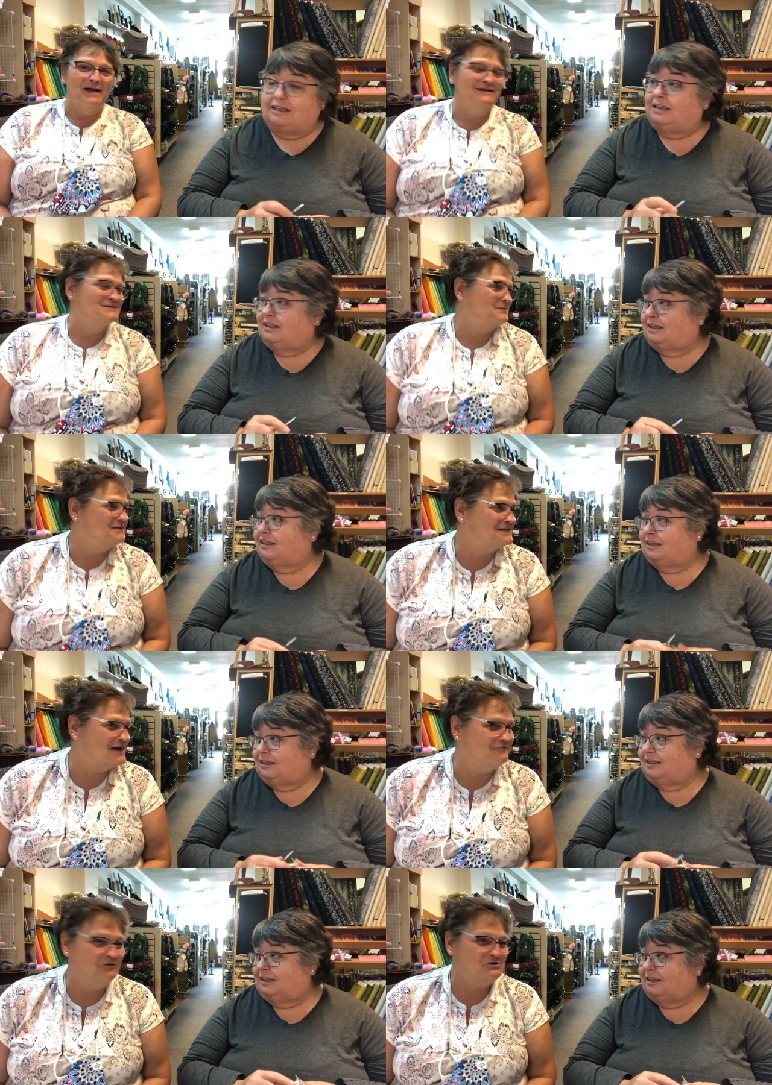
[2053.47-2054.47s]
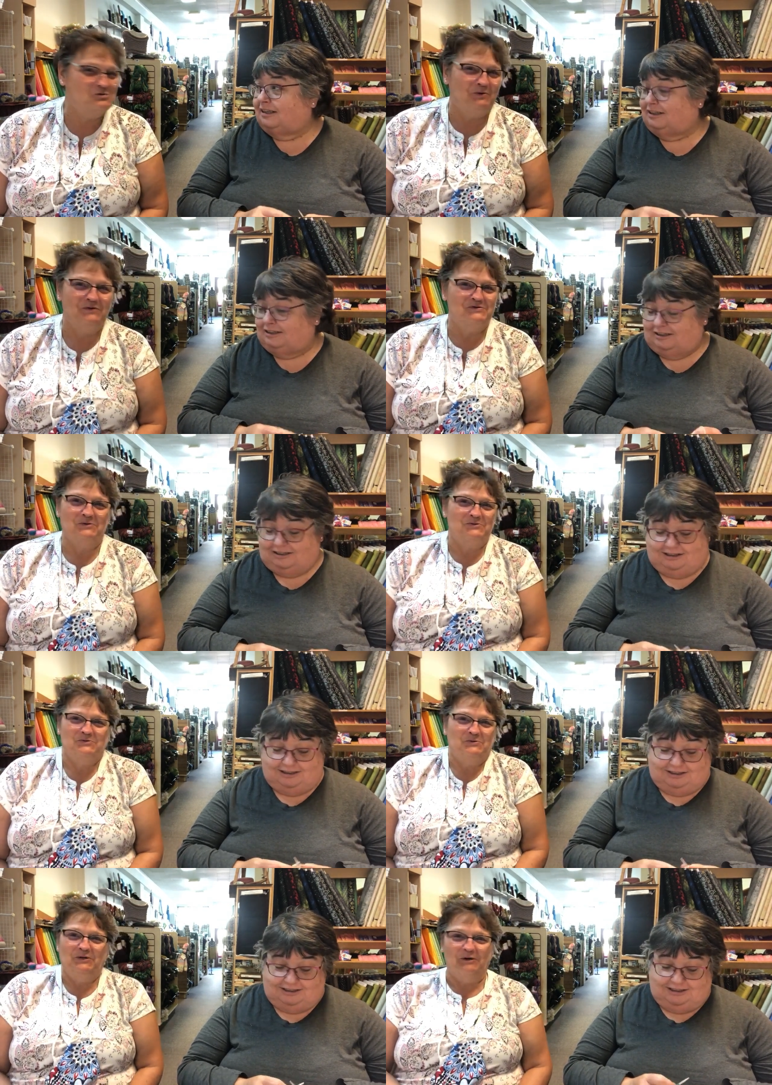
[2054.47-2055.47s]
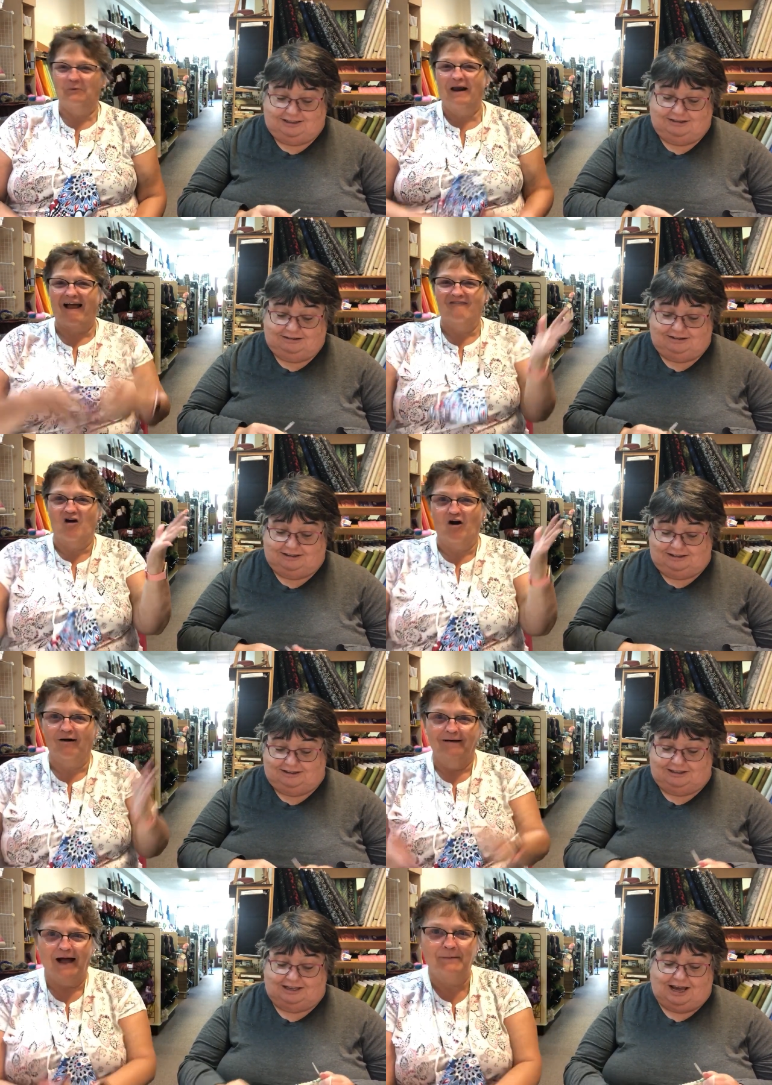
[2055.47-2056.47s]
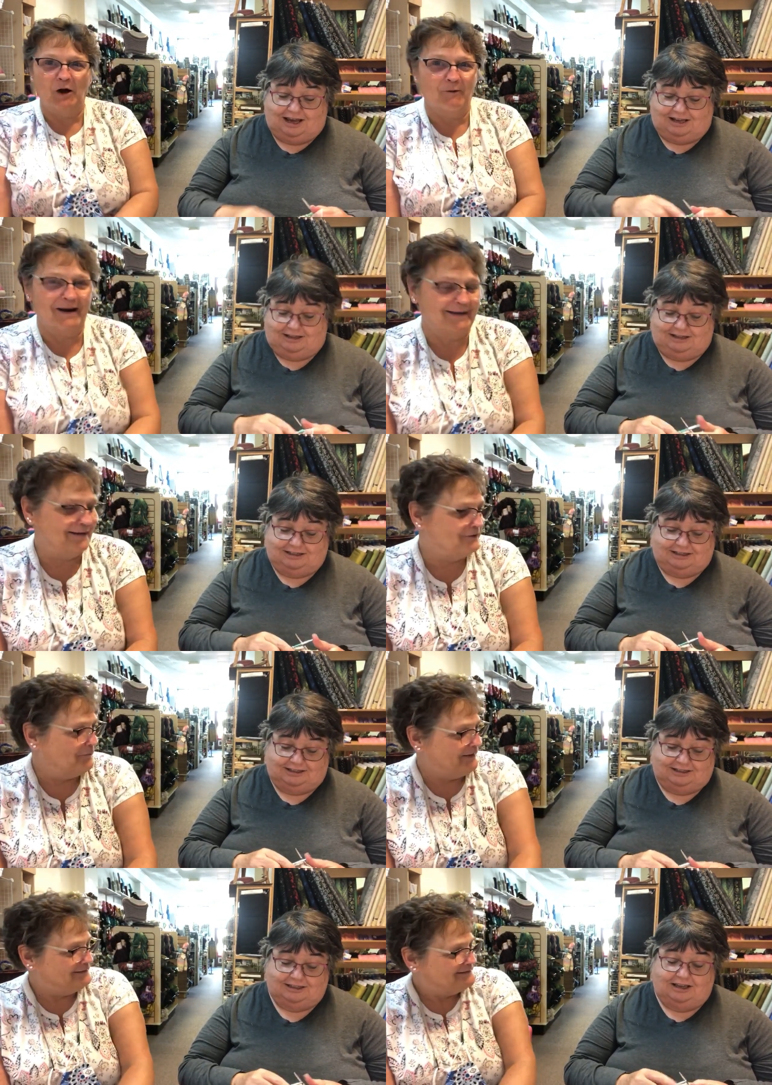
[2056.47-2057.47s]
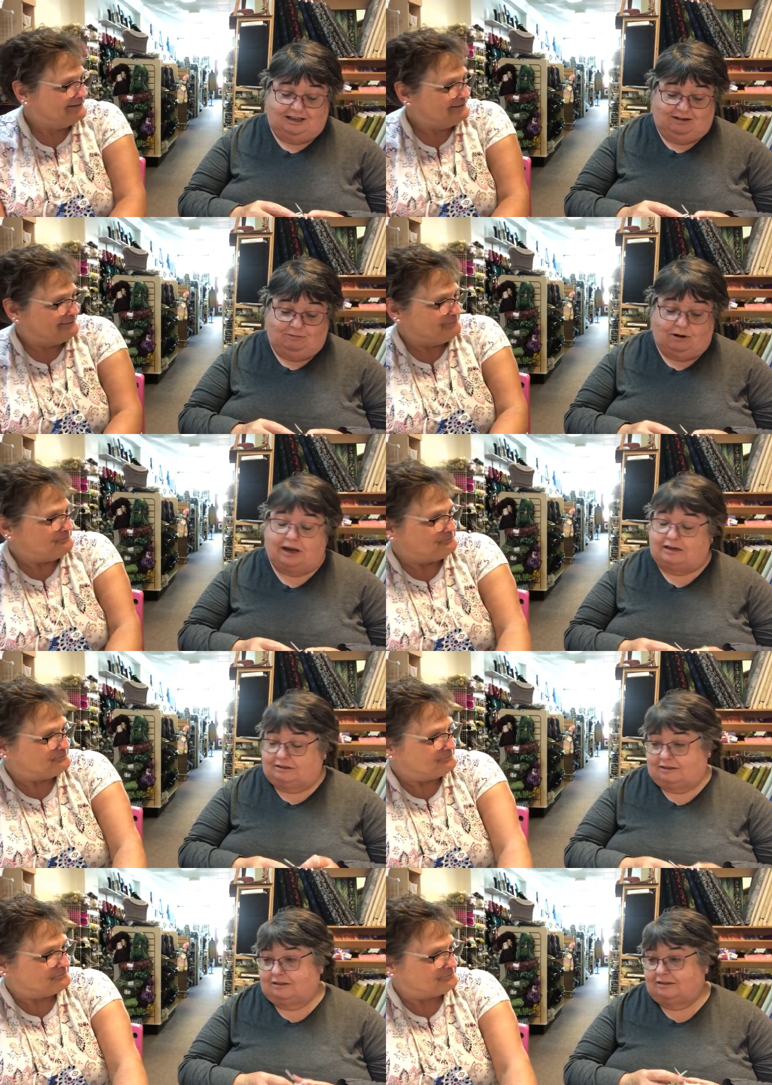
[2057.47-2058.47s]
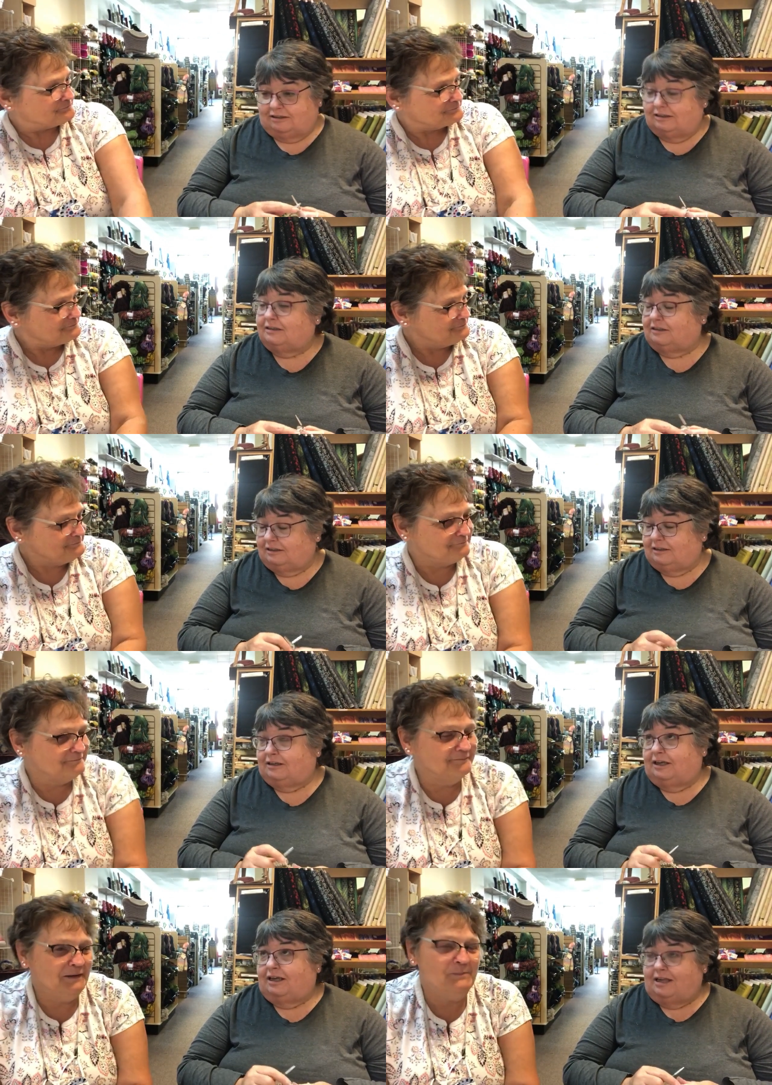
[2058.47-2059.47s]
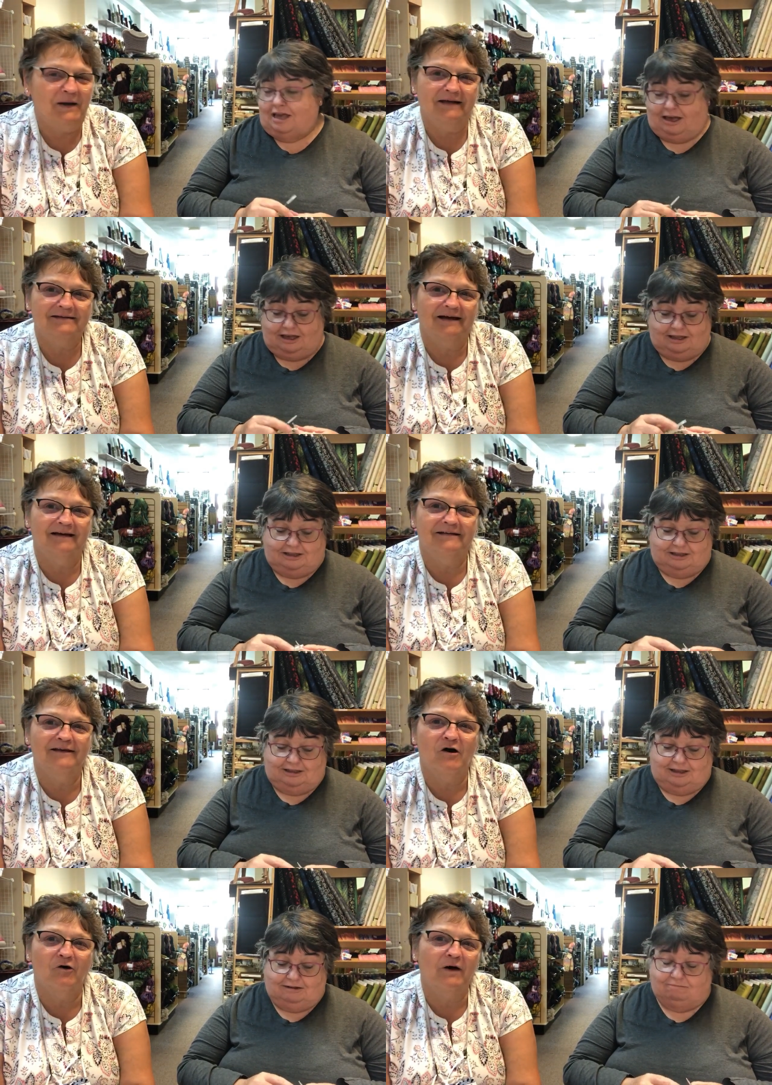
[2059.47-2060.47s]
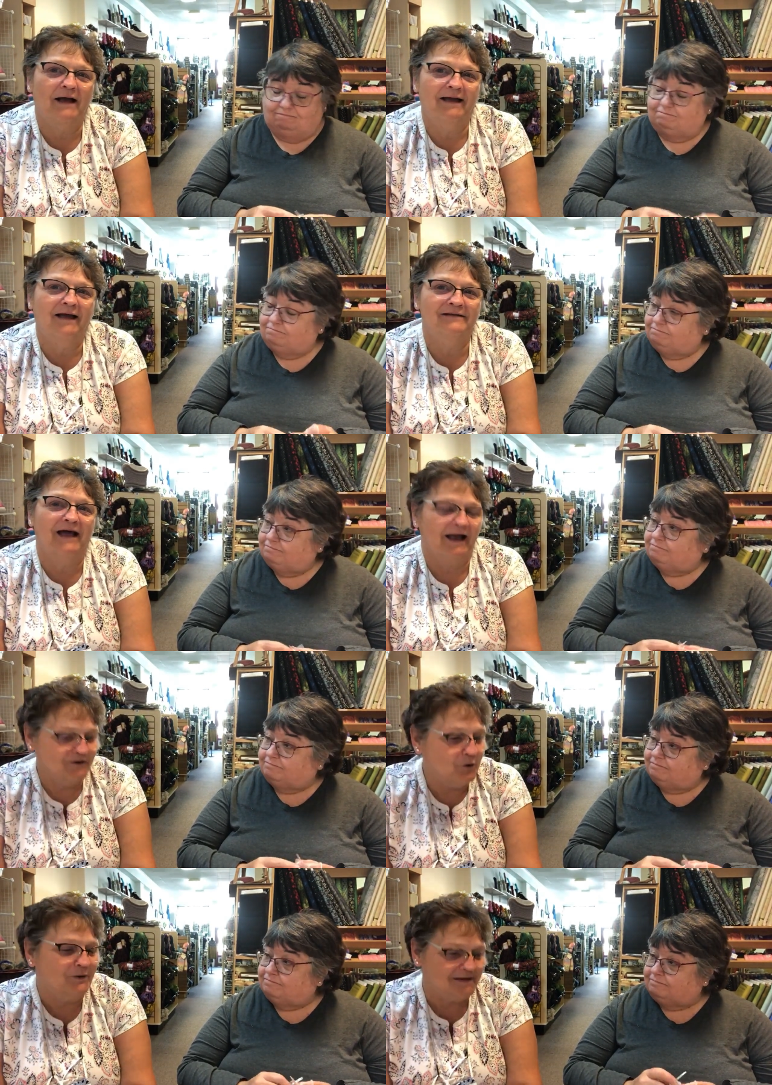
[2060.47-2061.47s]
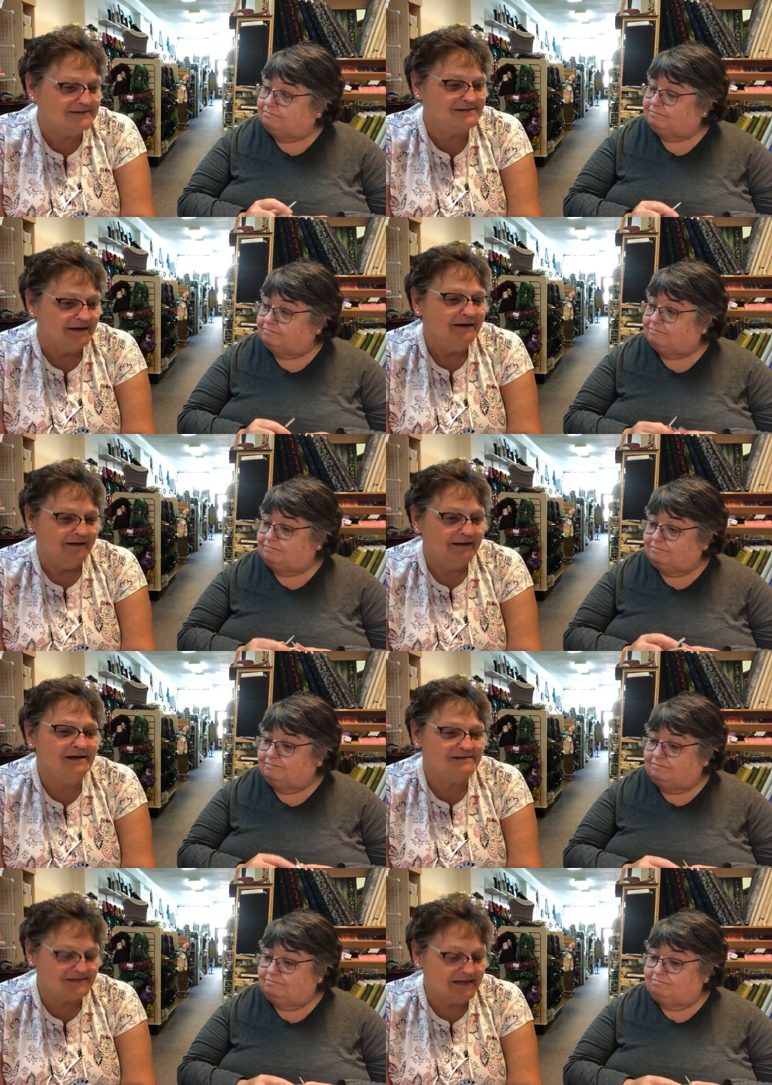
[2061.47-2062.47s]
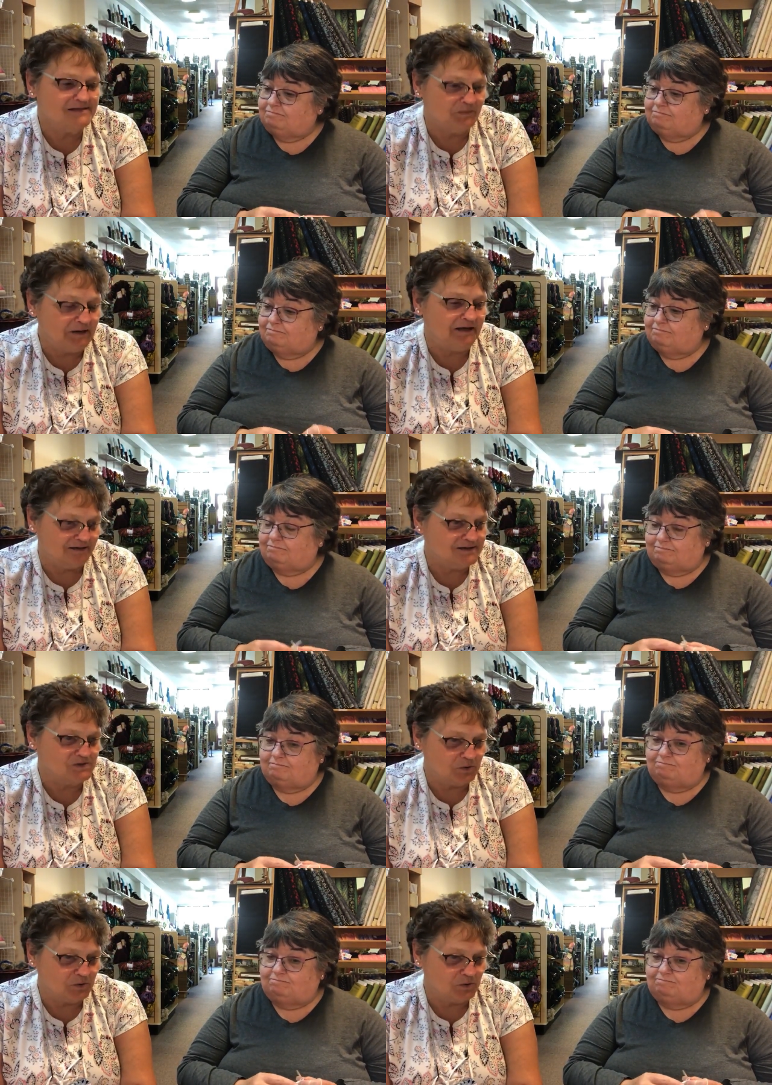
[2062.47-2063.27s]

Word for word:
Speaker 1: might as well stay virtual this whole school year, whatever. Yeah. I'm already into it.
Speaker 2: Right.
Speaker 1: But, no, I know kids need to be in